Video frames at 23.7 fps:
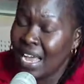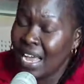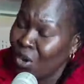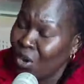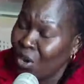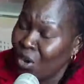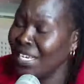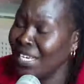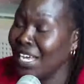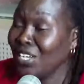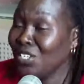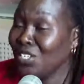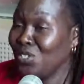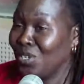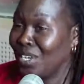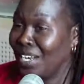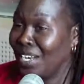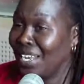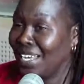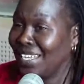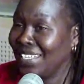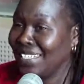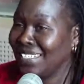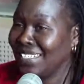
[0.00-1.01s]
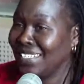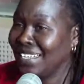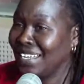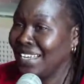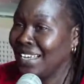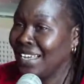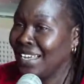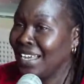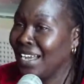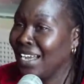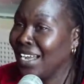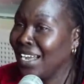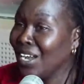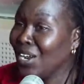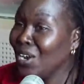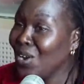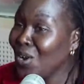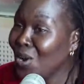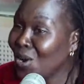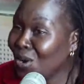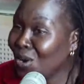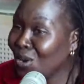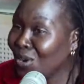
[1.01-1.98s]
contextualize. Mm.
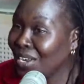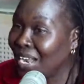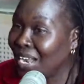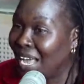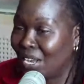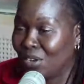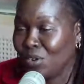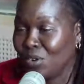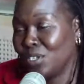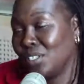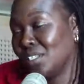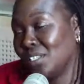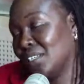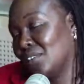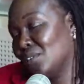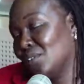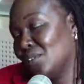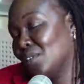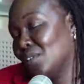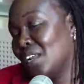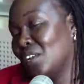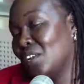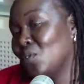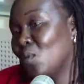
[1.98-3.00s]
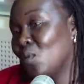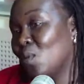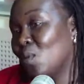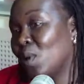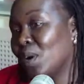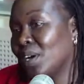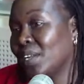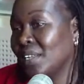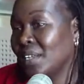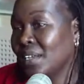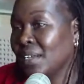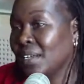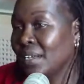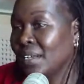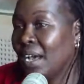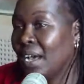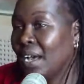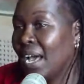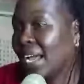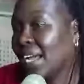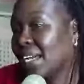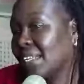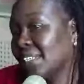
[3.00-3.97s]
Glocal, I know it's not a new word.
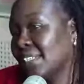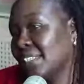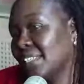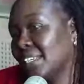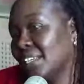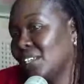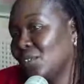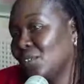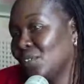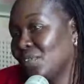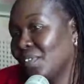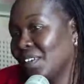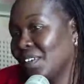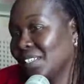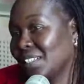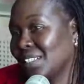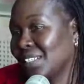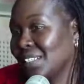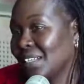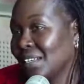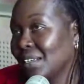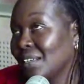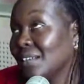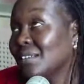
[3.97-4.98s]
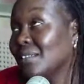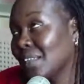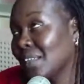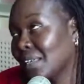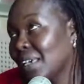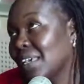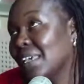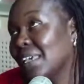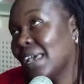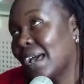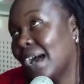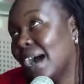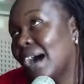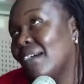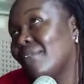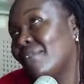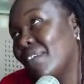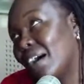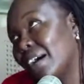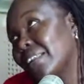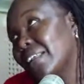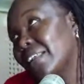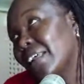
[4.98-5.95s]
I can see in your face thinking, yeah, I've
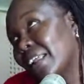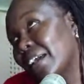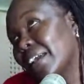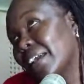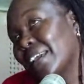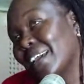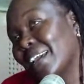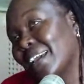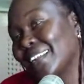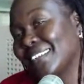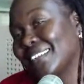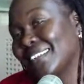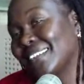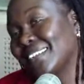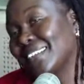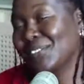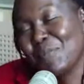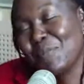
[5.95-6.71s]
heard that again. So